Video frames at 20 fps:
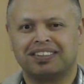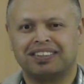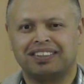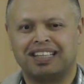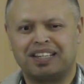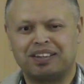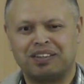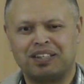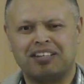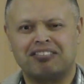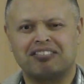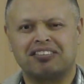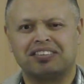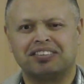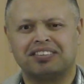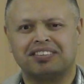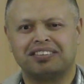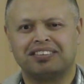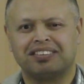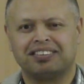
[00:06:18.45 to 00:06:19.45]
that there
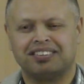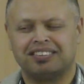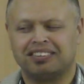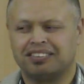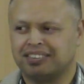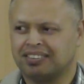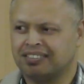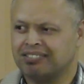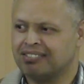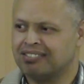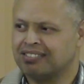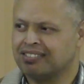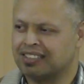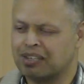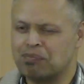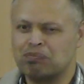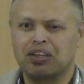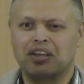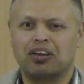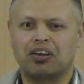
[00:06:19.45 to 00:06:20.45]
is
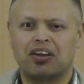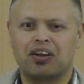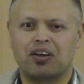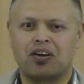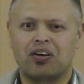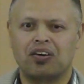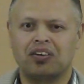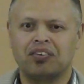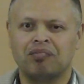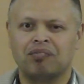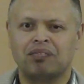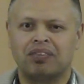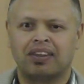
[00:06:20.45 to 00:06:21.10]
something going on